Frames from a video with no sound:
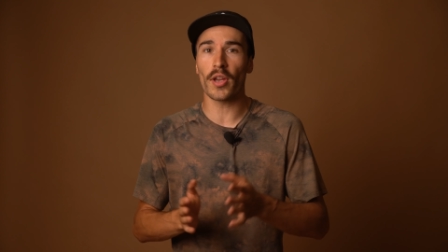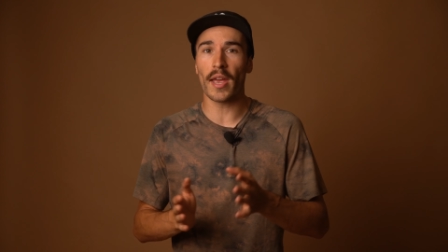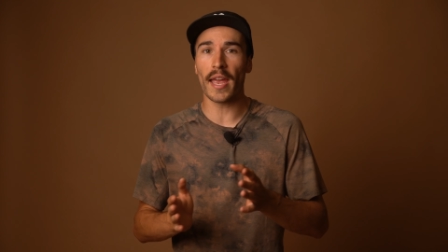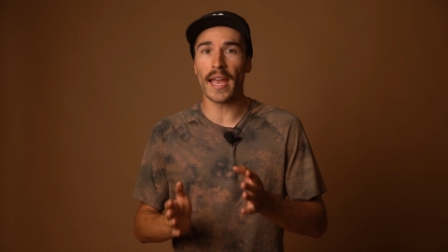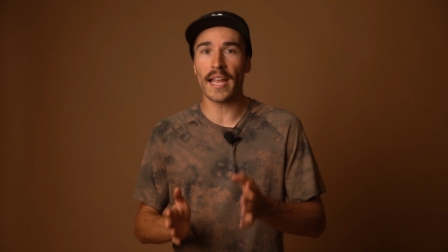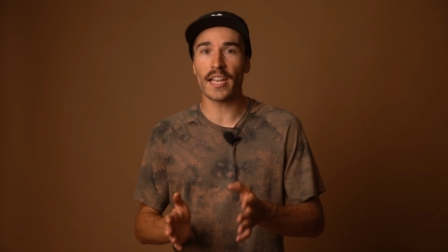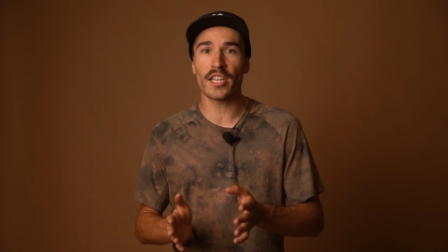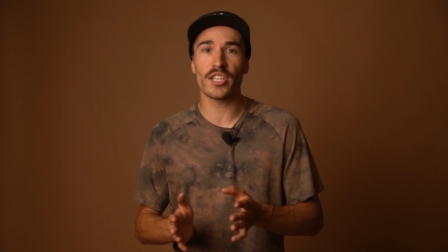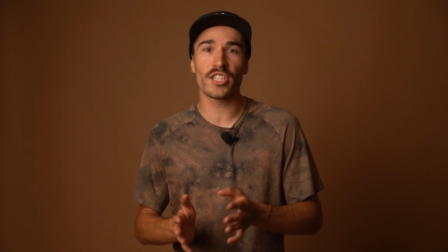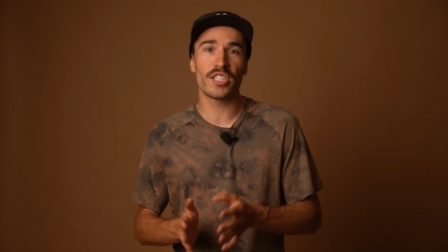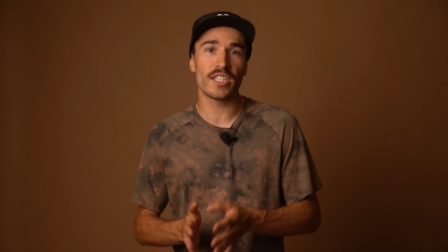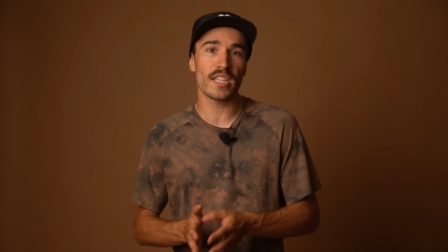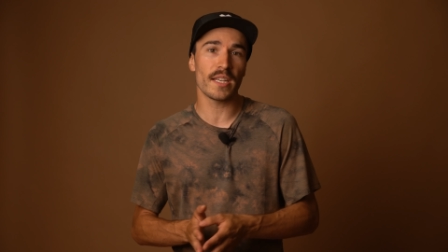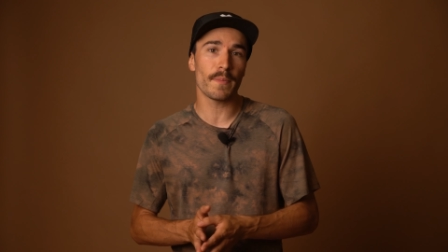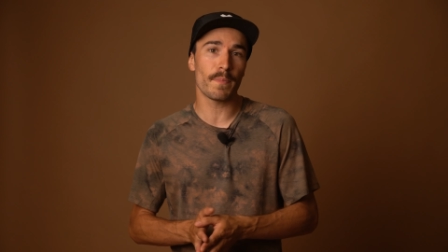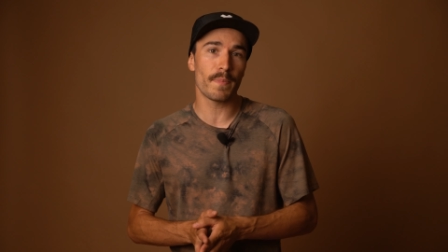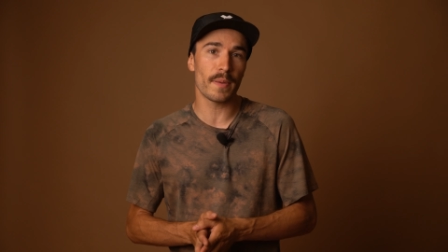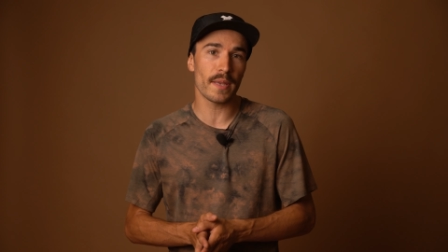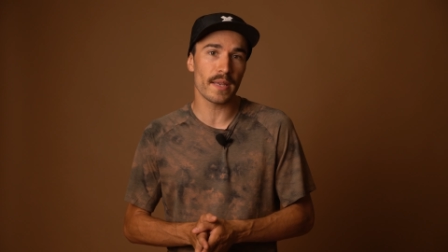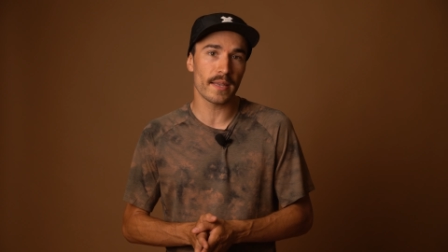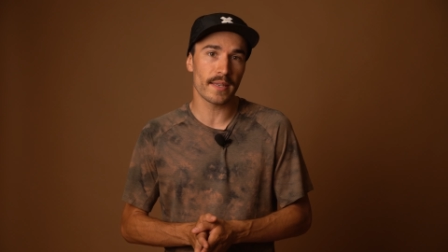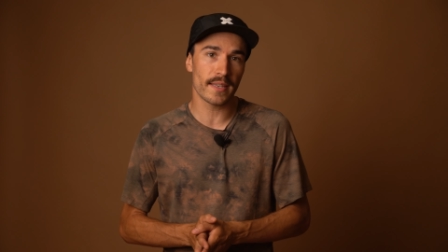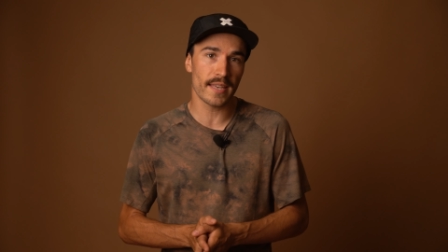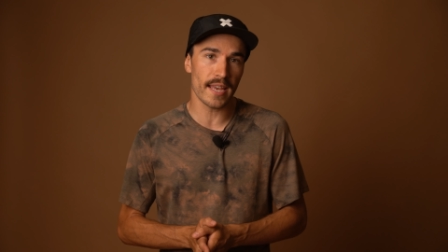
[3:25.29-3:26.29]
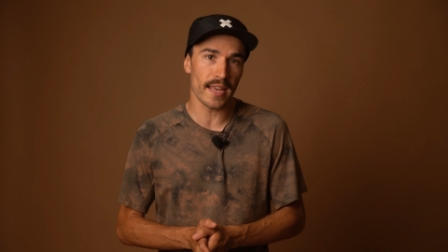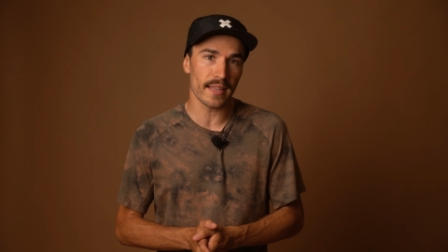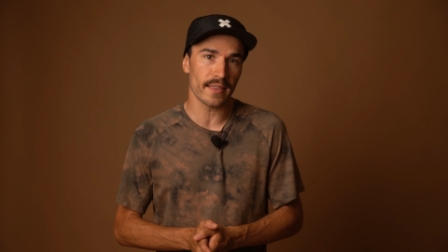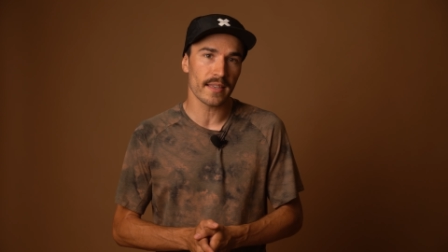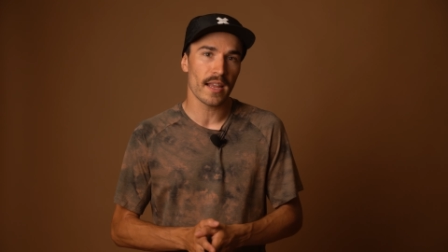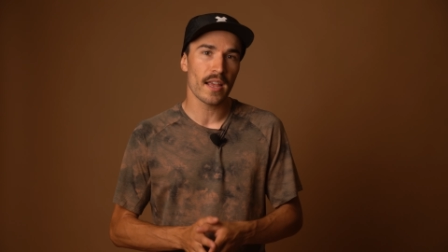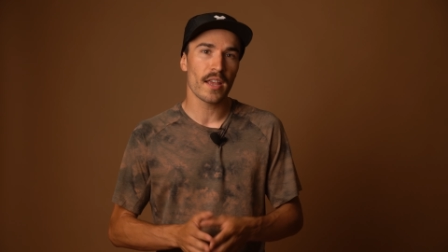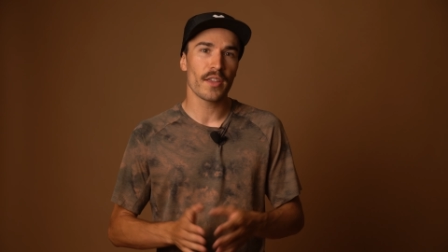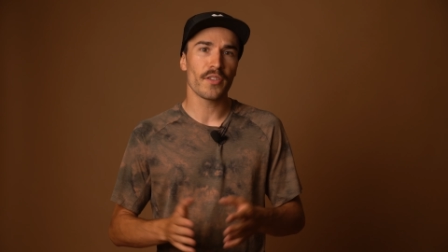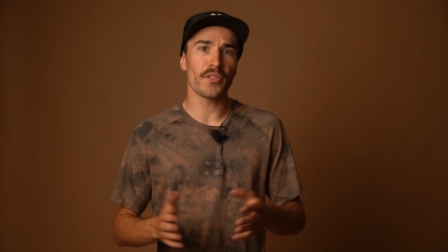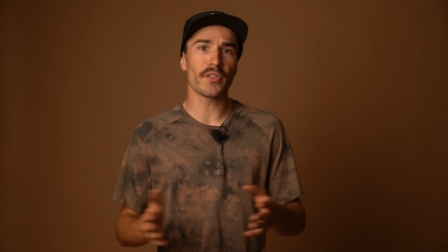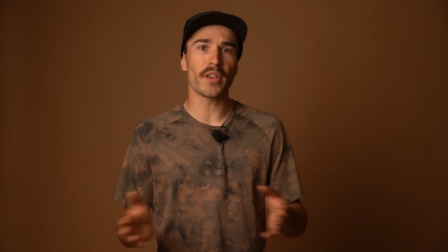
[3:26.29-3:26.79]
the NGP kit,
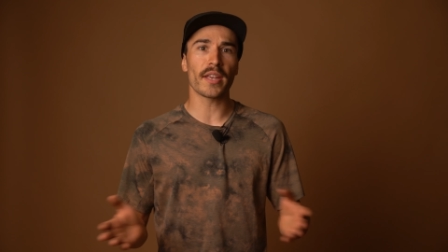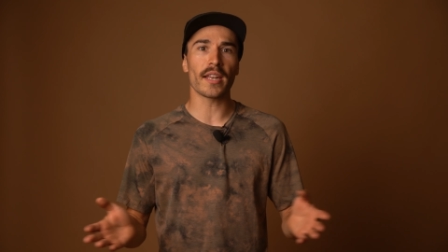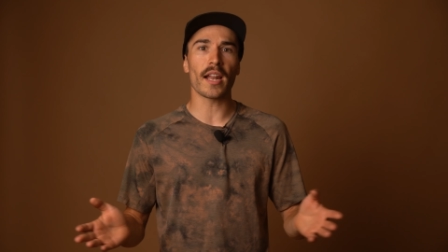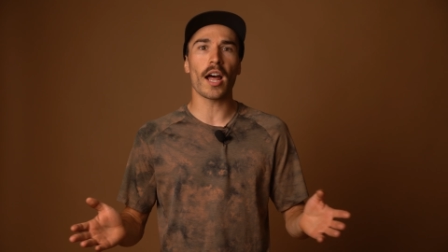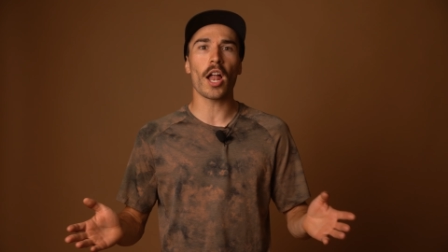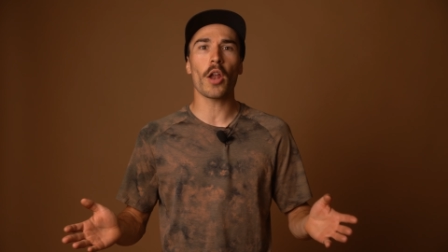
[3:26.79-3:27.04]
you can